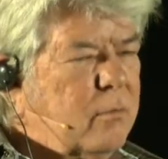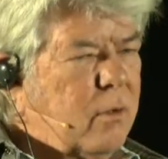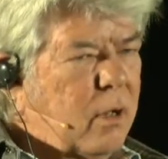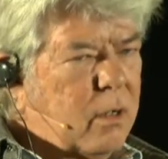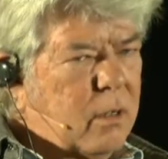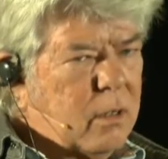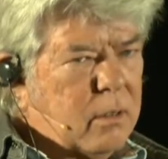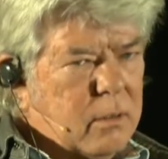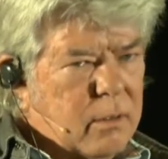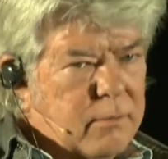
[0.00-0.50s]

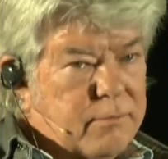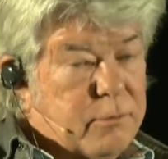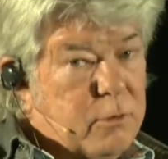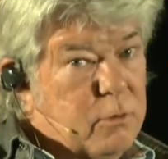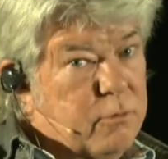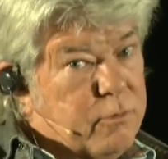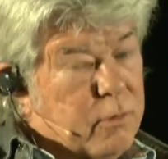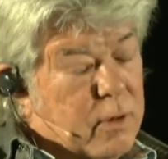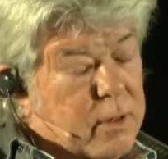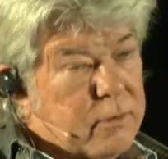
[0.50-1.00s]
a
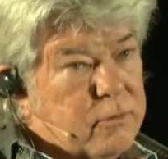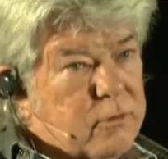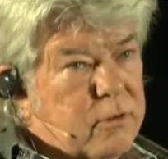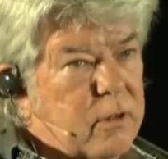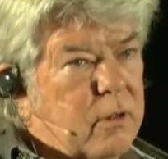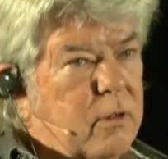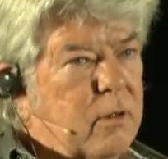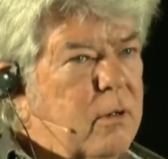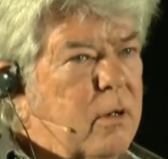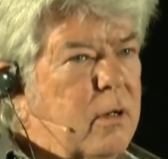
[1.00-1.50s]
few friends
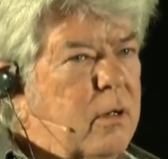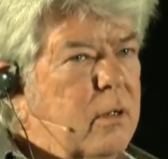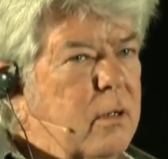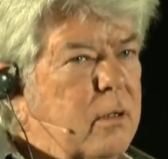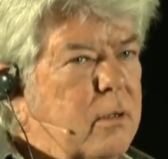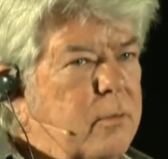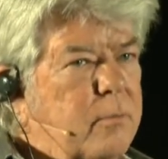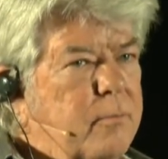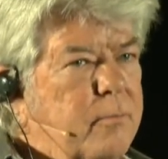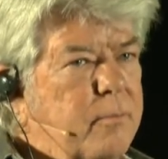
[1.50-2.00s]
there.
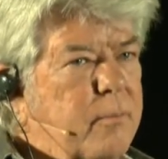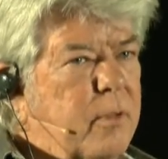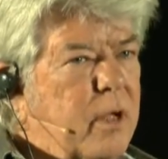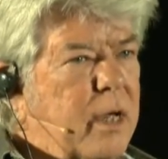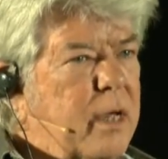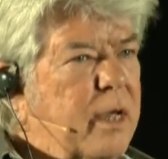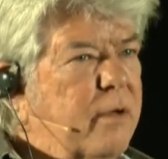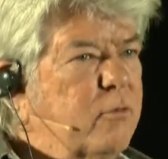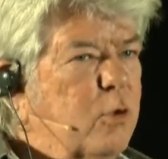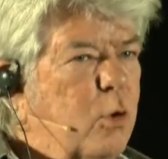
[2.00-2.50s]

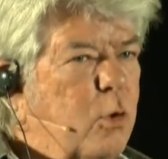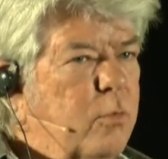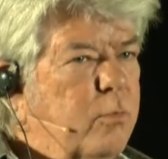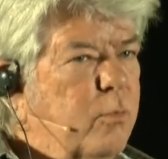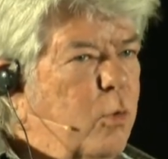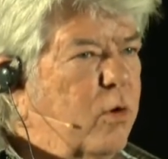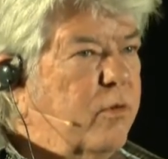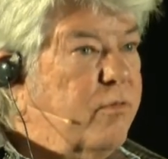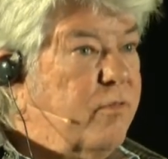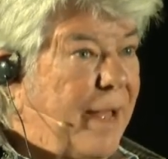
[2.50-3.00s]
I have no
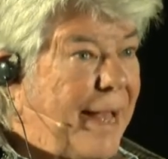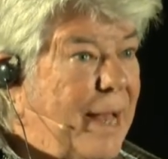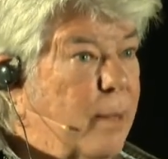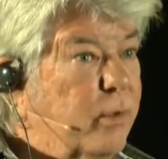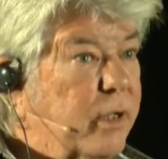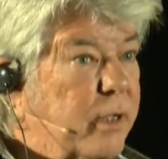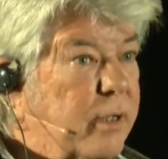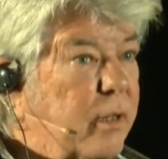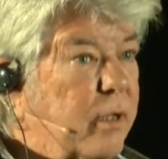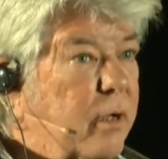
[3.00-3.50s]
more
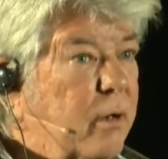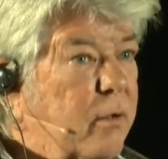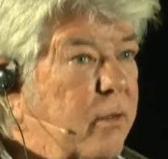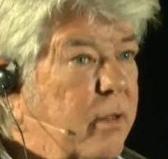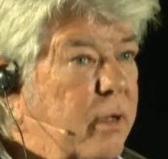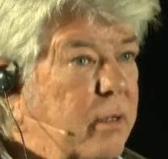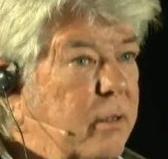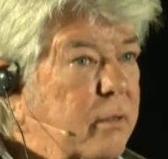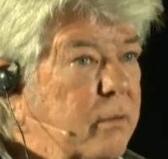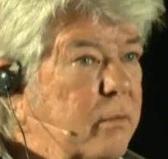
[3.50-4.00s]
family there.
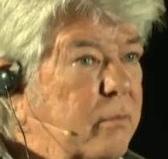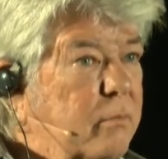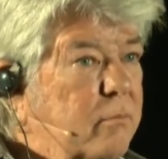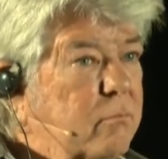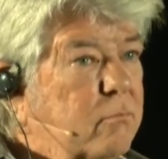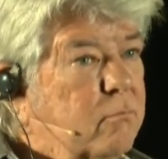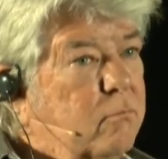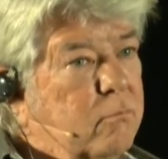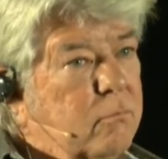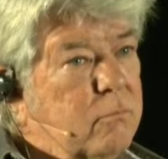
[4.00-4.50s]
They,
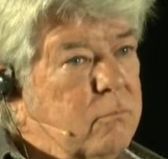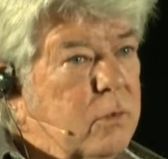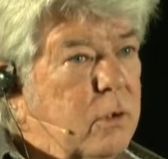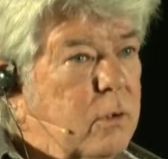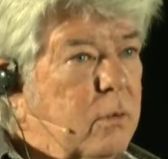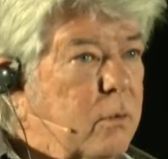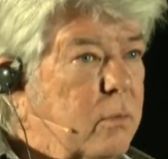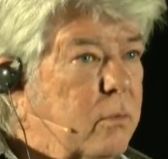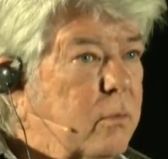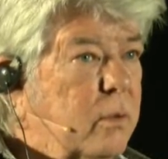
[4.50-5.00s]

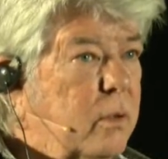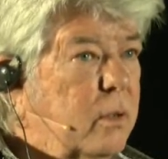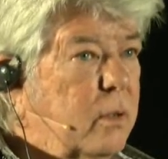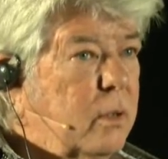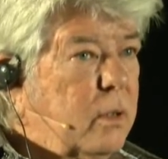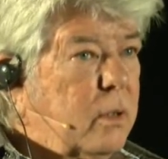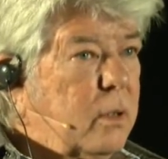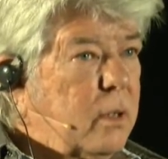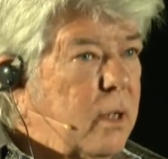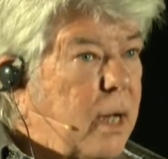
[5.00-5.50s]
you know,
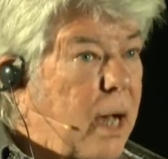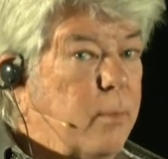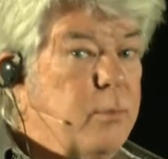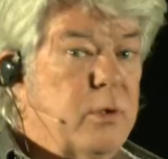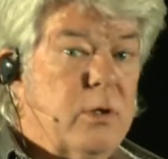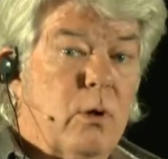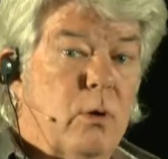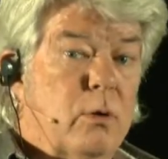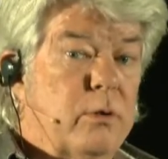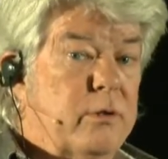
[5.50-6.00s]
I'm
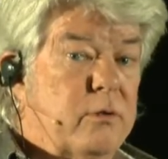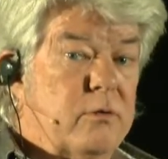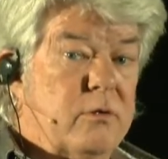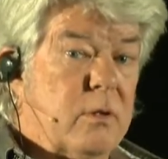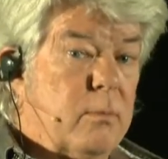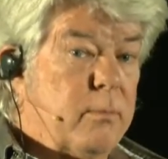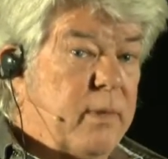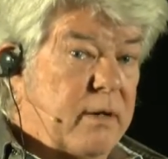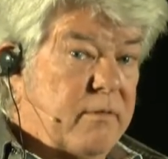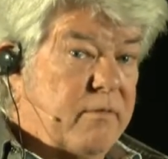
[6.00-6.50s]
the
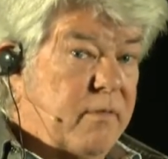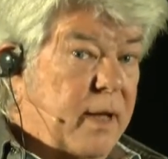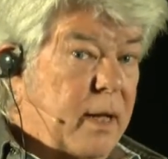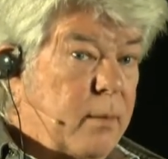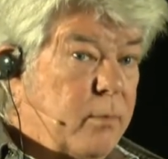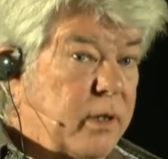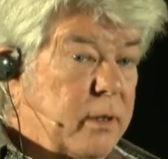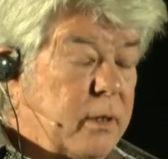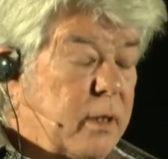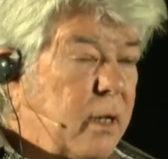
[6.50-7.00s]
oldest in my
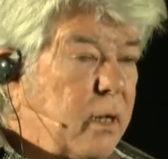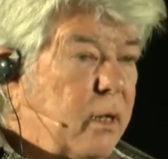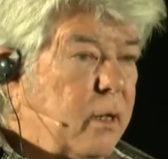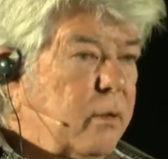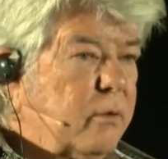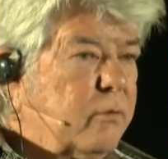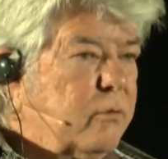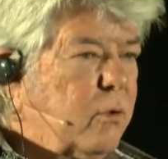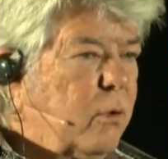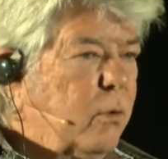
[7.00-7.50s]
family
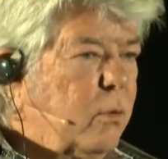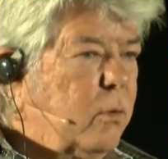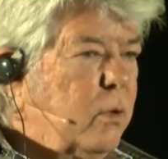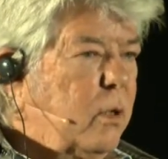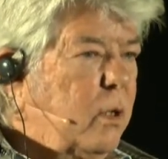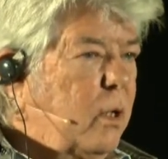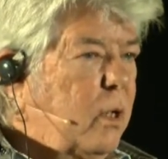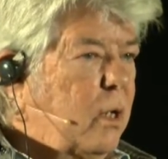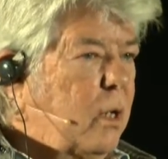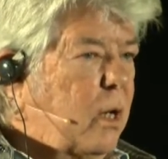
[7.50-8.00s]
now. So,
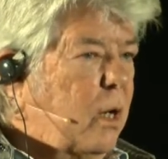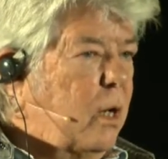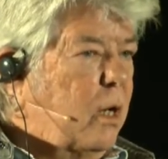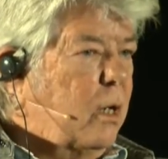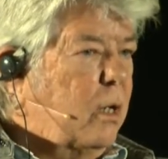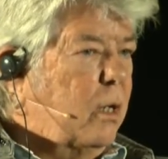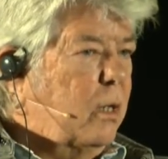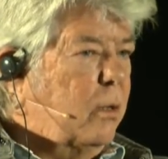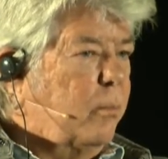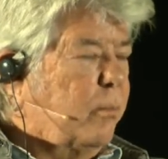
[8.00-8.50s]

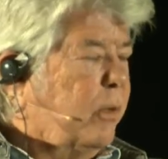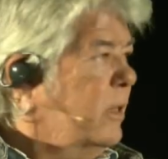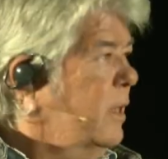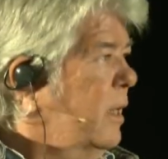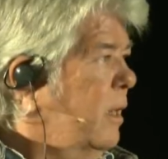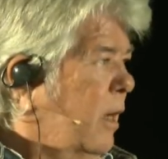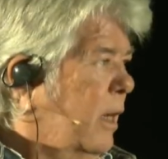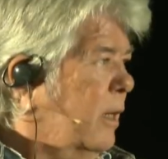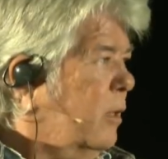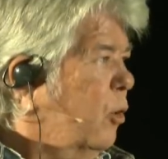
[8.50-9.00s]
but
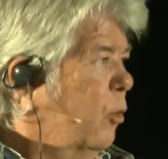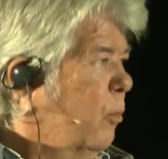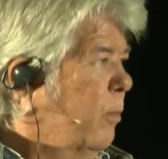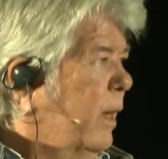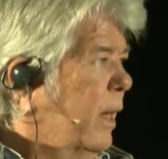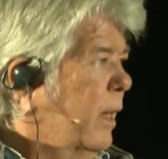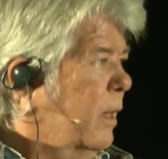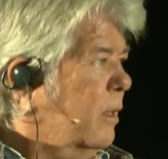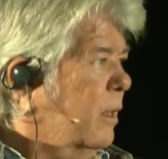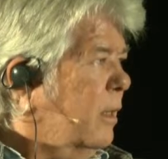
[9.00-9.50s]
yeah, I go
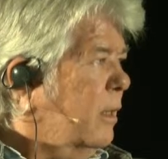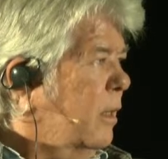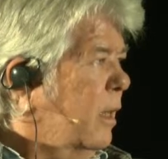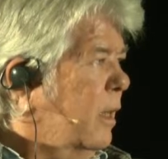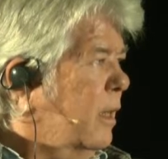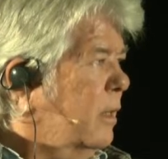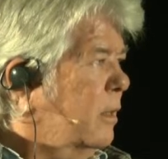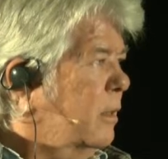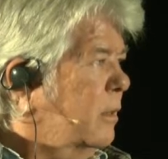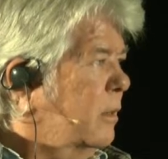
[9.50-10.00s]
back, and
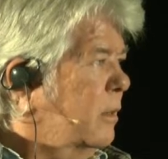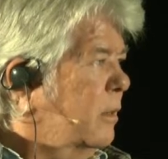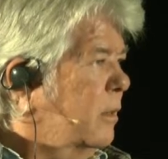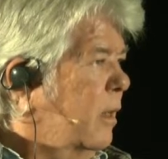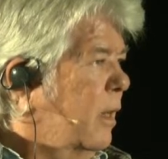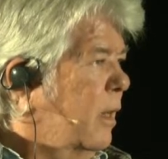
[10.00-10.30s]
I